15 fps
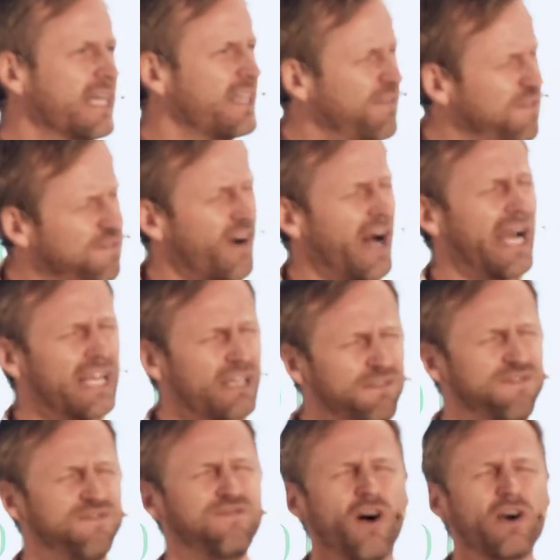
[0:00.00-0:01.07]
Defy the
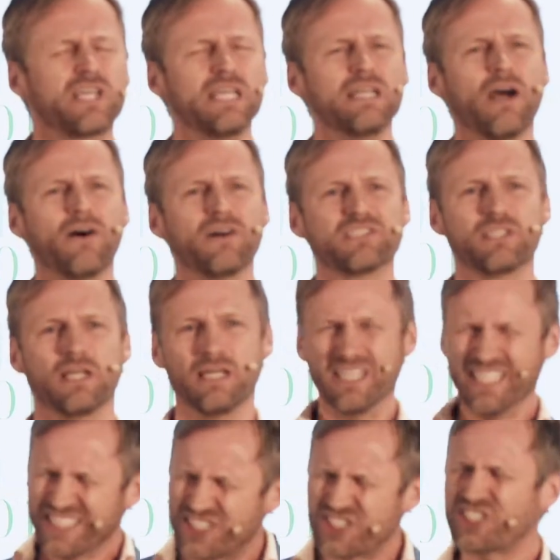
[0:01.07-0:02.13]
fucking odds.
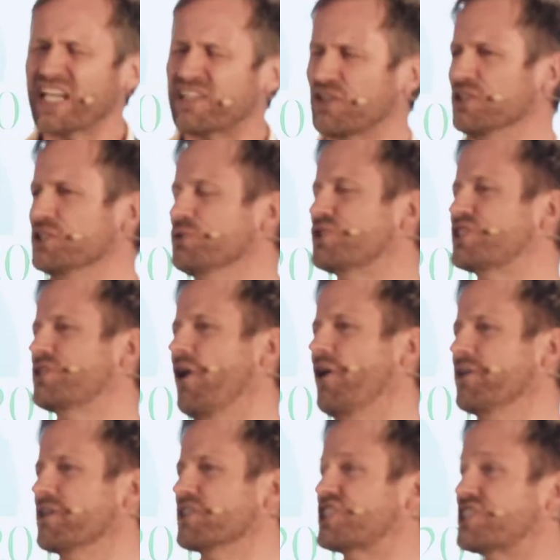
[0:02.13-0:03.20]
Set a new standard.